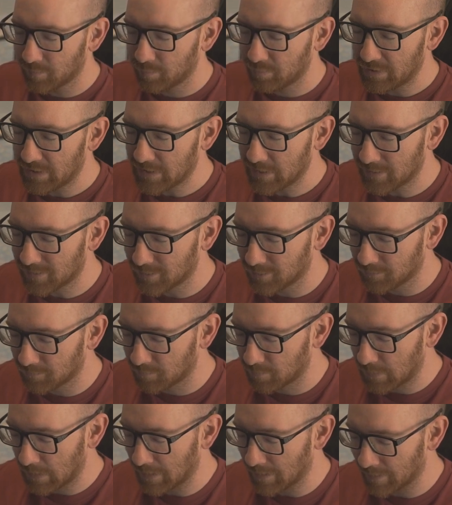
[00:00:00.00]
peace of
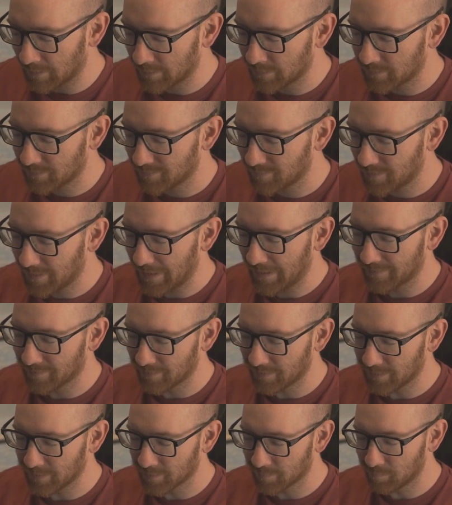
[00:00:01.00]
mind and the